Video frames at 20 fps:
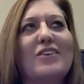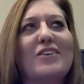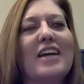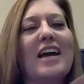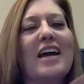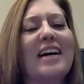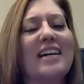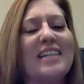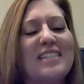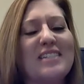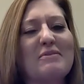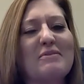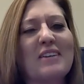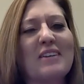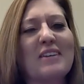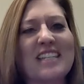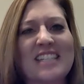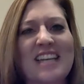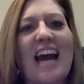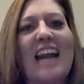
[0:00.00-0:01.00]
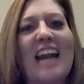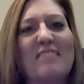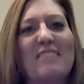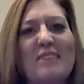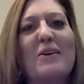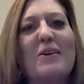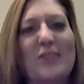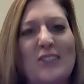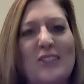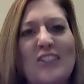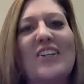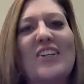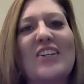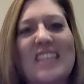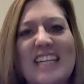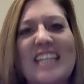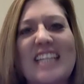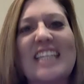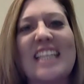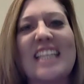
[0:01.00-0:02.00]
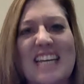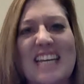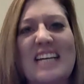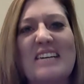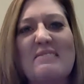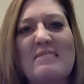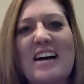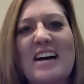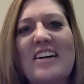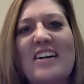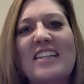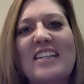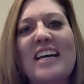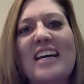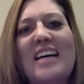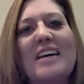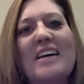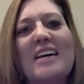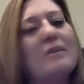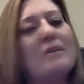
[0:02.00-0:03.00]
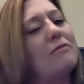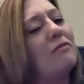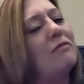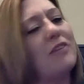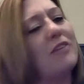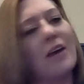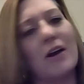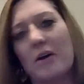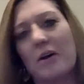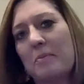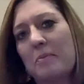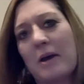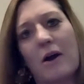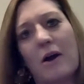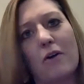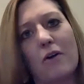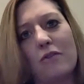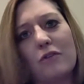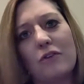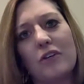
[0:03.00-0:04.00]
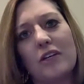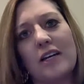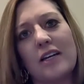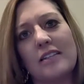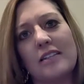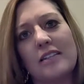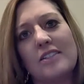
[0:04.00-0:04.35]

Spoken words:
So yeah, it's kind of an emotional thing to think about, but very powerful.